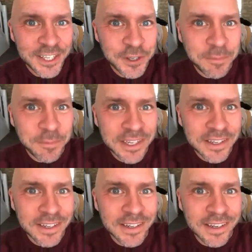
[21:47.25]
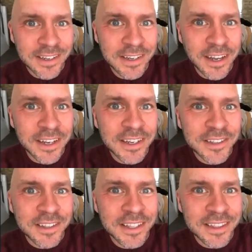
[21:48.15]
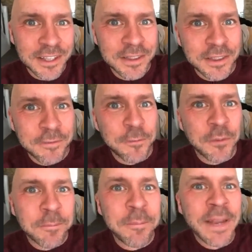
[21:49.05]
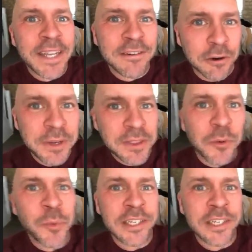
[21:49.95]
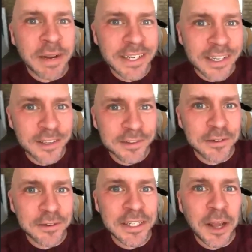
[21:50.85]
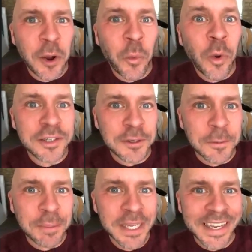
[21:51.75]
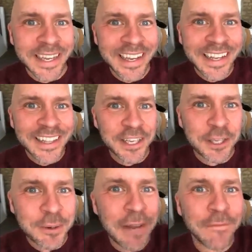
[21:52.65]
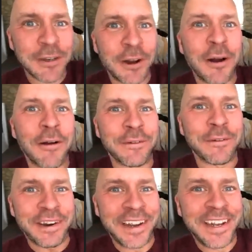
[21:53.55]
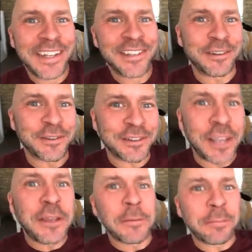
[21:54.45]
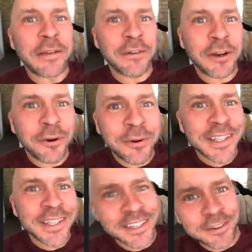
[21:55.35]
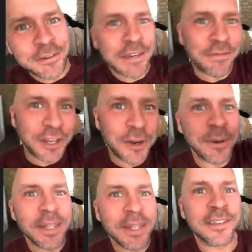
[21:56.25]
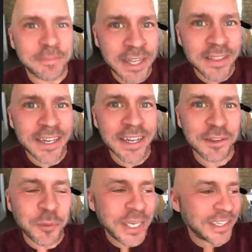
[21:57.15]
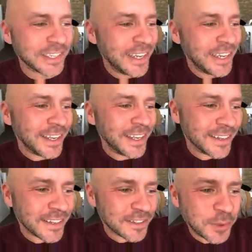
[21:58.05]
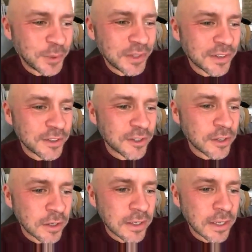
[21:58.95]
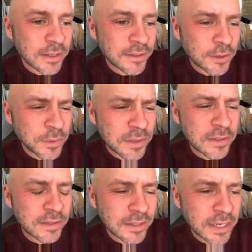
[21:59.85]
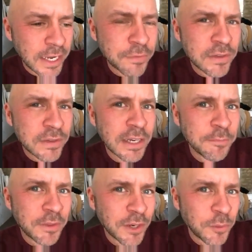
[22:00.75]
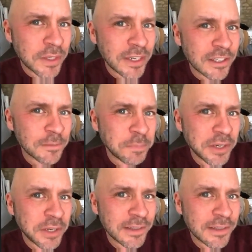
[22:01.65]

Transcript: might not necessarily, the man growing the wheat might necessarily not want your pig that you have to offer. So you sell your pig for coins and you give the coins to the man that has the wheat. You know, that's where this all started. And so it's this kind of the same thing with the experience that